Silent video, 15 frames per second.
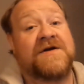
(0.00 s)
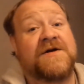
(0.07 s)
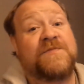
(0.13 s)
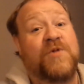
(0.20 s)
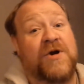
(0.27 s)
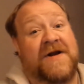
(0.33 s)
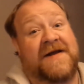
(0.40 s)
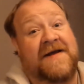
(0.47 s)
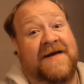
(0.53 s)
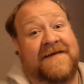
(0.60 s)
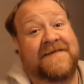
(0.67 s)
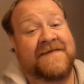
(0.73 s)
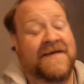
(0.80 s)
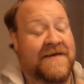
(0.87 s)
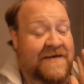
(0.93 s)
Good morning,
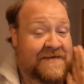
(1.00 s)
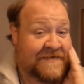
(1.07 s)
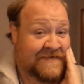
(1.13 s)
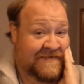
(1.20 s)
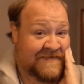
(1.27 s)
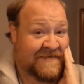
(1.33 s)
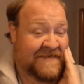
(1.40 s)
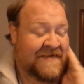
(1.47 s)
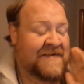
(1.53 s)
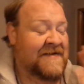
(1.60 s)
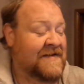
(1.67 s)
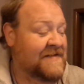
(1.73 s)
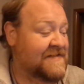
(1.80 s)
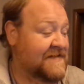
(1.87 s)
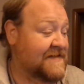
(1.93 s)
guys.
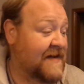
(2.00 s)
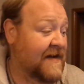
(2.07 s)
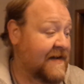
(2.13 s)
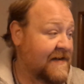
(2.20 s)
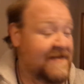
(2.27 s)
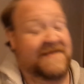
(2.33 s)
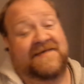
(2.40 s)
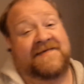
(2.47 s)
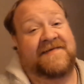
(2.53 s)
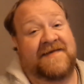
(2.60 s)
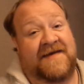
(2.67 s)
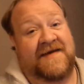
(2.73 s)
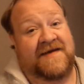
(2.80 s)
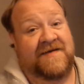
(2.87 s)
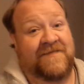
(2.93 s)
Today
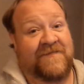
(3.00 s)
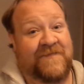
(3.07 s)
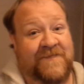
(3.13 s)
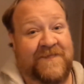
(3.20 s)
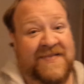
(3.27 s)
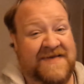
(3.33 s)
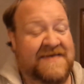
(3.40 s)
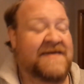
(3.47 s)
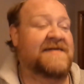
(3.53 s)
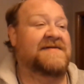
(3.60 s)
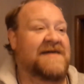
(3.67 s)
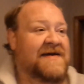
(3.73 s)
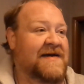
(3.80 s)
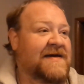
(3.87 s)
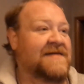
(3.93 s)
is a busy
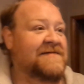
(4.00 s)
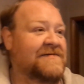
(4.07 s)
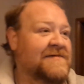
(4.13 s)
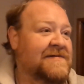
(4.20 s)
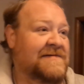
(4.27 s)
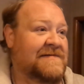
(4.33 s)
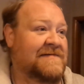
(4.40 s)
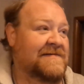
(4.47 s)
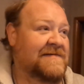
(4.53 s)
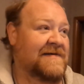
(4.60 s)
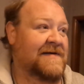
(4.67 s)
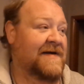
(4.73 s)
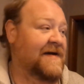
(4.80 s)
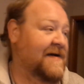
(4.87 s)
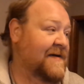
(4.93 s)
day.
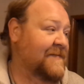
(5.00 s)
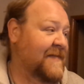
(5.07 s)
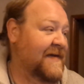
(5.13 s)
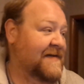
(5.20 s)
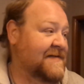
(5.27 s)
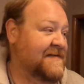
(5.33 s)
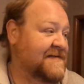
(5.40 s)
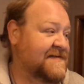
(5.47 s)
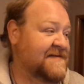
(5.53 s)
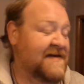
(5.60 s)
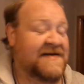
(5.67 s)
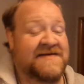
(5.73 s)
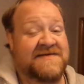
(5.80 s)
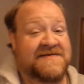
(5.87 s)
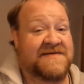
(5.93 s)
Um, it's
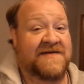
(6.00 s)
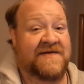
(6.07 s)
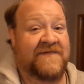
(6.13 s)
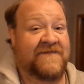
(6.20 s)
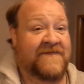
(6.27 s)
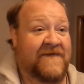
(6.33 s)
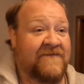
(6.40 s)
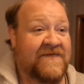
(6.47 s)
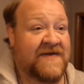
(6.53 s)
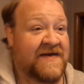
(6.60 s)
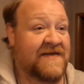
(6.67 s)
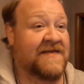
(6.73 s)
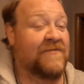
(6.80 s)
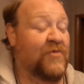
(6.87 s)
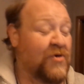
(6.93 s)
six fifty
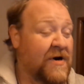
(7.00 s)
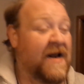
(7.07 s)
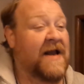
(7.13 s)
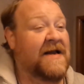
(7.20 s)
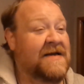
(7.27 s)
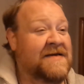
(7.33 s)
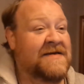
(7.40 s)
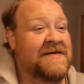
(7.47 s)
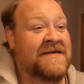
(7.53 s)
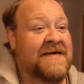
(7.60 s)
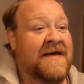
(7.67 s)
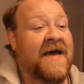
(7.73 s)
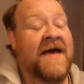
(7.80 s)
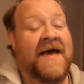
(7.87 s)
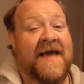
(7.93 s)
in the morning
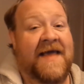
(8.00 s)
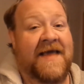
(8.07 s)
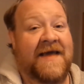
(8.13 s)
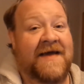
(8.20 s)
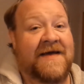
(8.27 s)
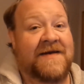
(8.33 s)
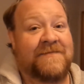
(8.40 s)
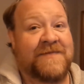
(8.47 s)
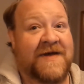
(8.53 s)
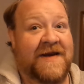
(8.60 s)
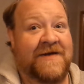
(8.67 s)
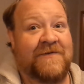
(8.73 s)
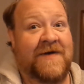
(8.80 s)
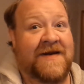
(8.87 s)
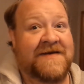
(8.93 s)
and
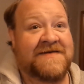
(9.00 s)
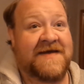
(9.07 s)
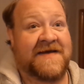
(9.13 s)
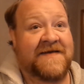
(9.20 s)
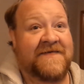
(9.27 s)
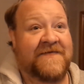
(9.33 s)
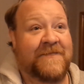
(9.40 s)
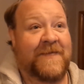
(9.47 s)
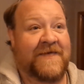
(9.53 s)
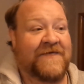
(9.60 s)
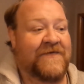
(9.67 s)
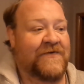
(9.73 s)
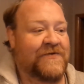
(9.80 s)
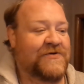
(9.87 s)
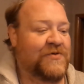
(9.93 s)
getting ready to take
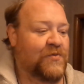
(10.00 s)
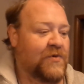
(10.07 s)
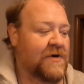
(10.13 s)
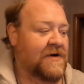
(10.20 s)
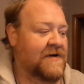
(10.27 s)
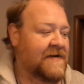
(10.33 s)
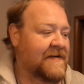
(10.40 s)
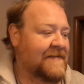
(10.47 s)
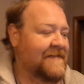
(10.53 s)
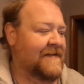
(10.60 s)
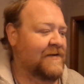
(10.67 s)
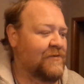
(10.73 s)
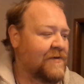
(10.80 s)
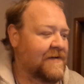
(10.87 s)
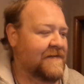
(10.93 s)
Spencer to work because
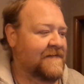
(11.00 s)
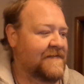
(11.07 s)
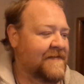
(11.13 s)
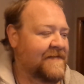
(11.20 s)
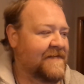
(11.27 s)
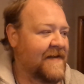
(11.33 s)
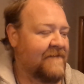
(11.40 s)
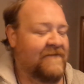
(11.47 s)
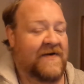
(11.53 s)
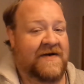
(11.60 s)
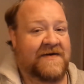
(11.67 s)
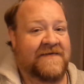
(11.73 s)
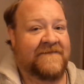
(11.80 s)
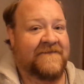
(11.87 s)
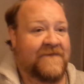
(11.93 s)
he works
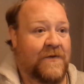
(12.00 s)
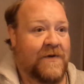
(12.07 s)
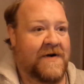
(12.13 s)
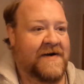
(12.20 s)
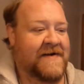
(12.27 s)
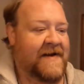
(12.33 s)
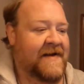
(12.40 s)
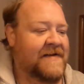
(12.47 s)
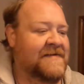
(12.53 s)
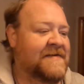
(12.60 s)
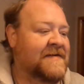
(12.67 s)
seven to four today.